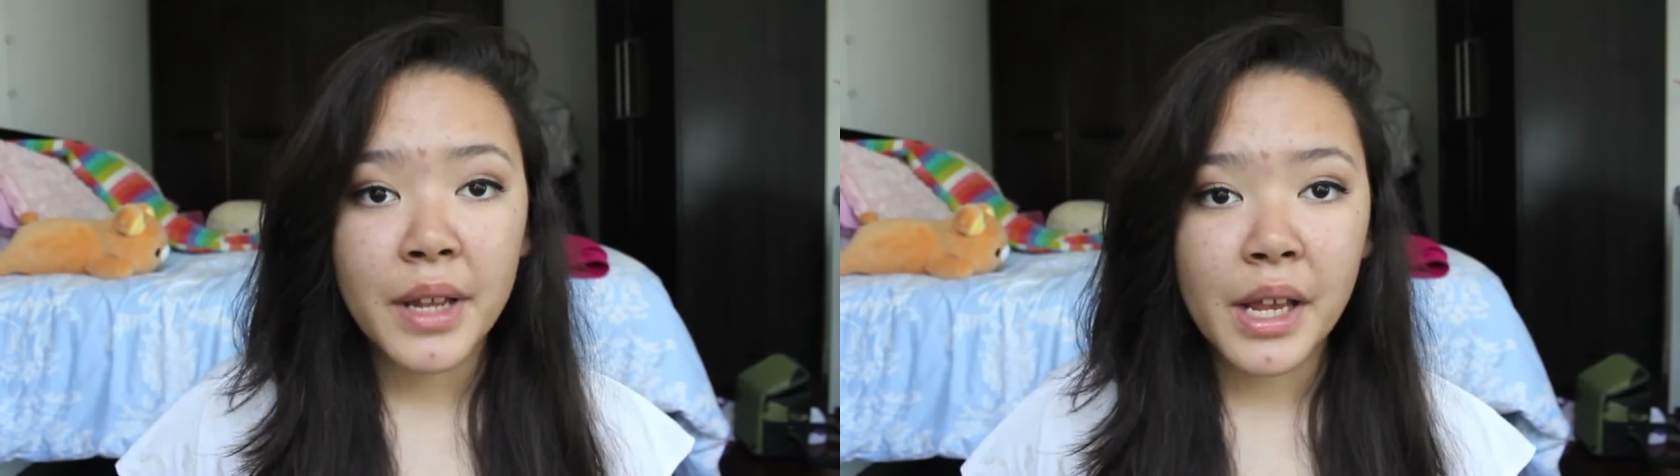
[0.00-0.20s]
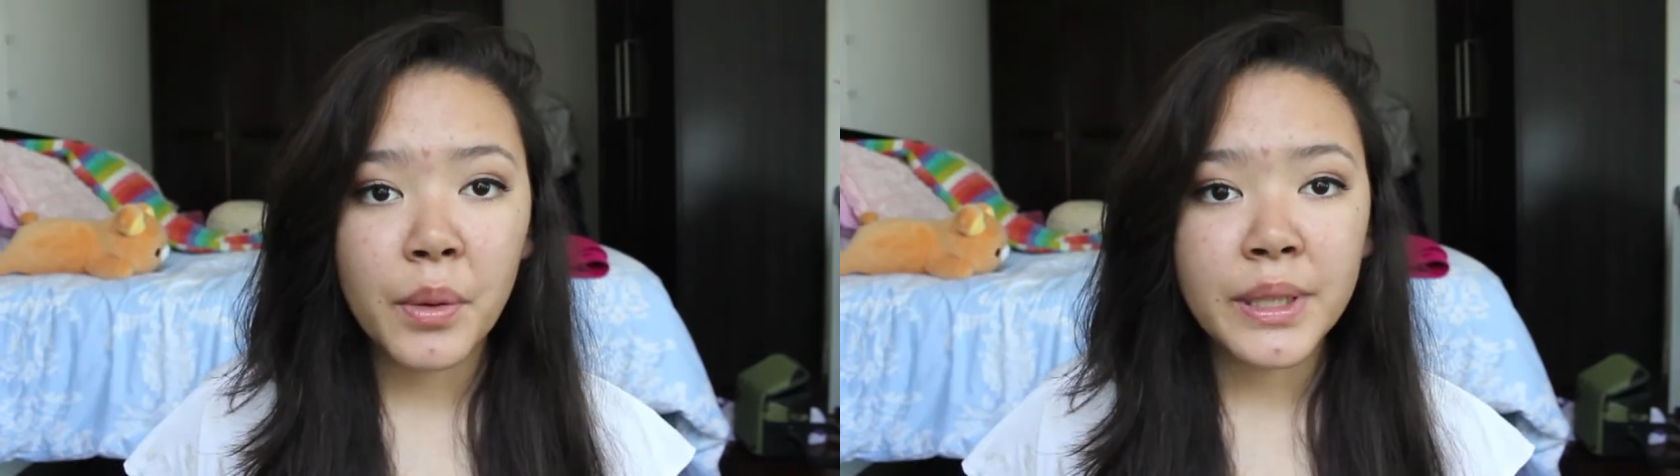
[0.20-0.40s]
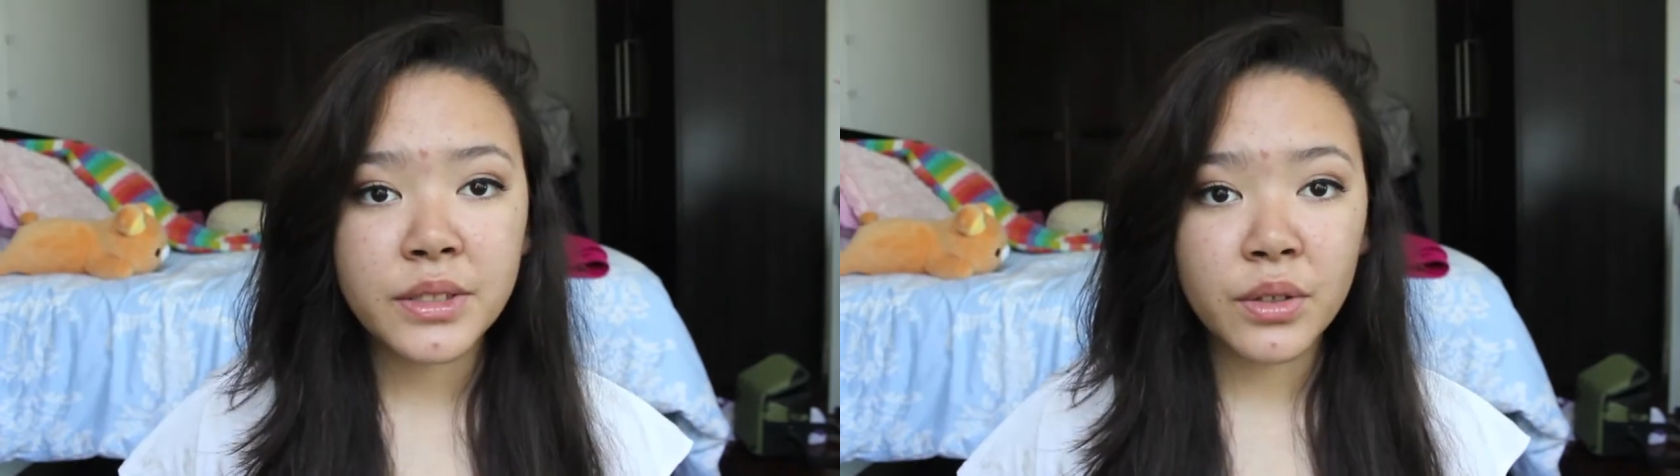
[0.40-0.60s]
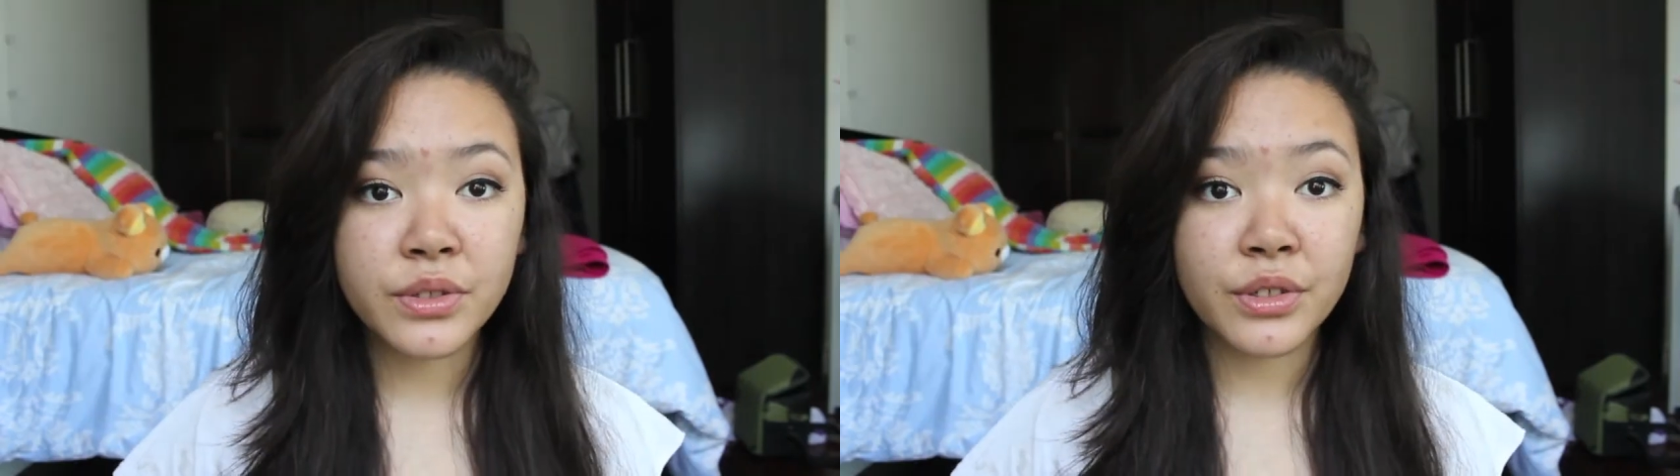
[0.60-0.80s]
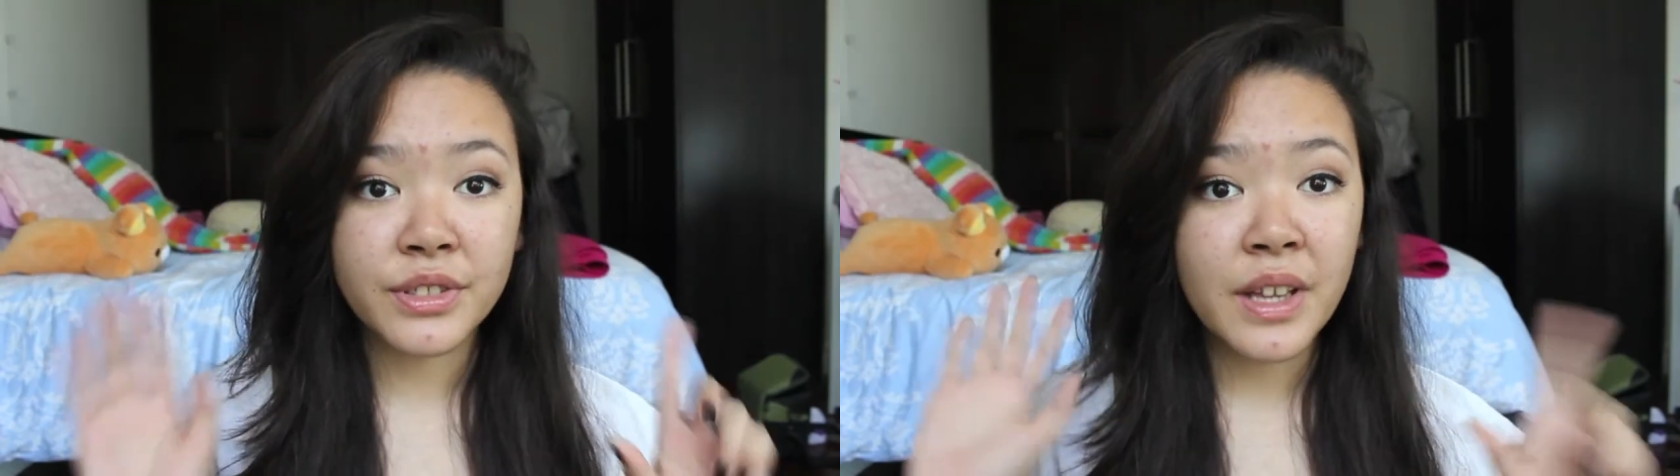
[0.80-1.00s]
But anyways,
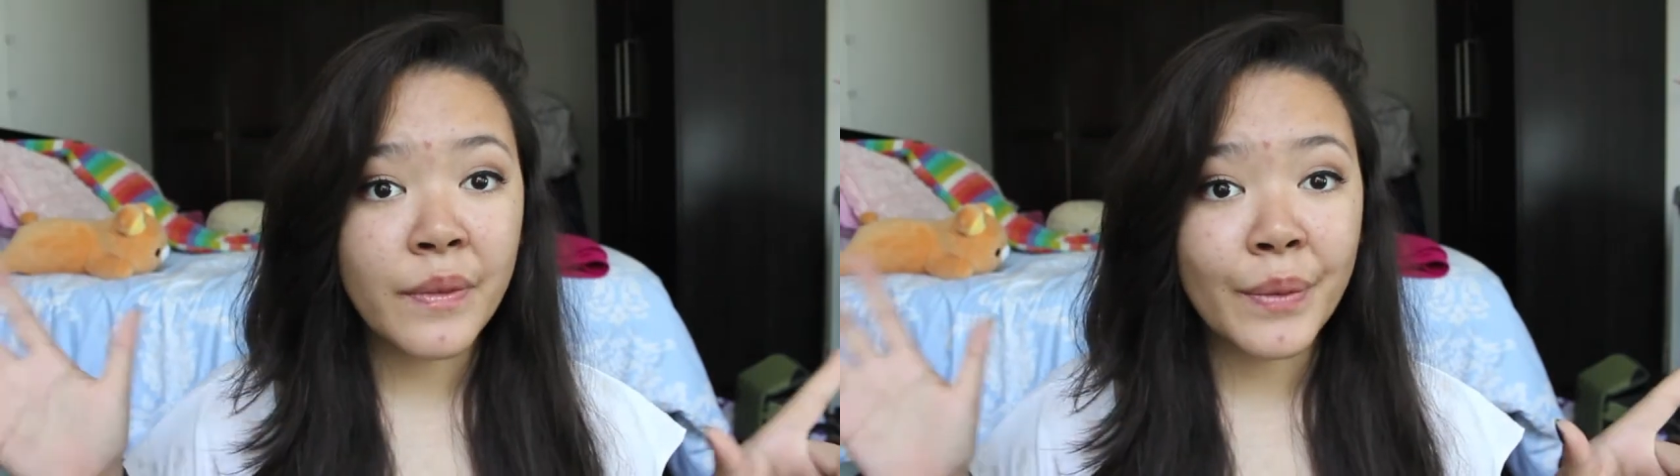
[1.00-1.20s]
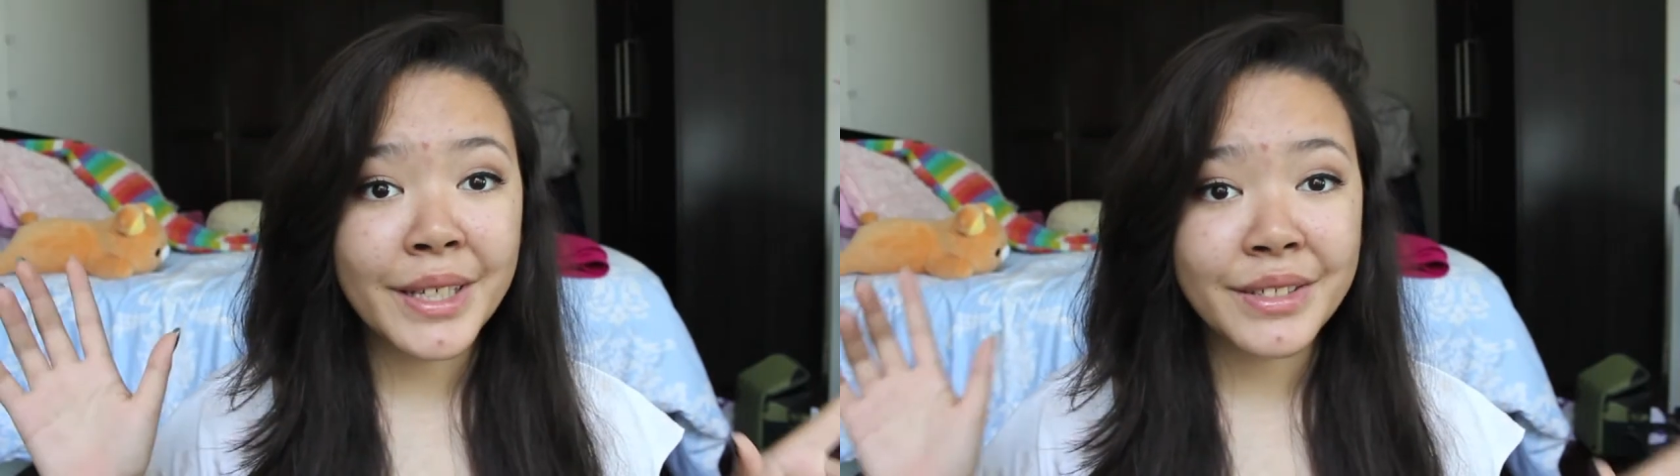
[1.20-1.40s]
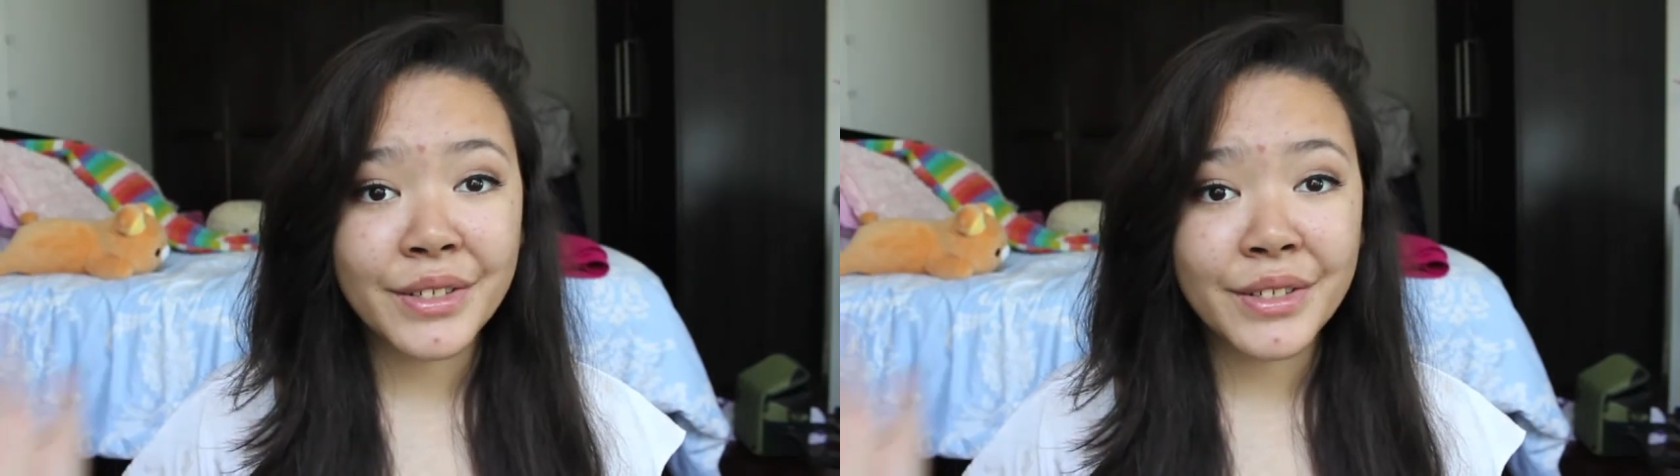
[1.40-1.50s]
those are 7 ways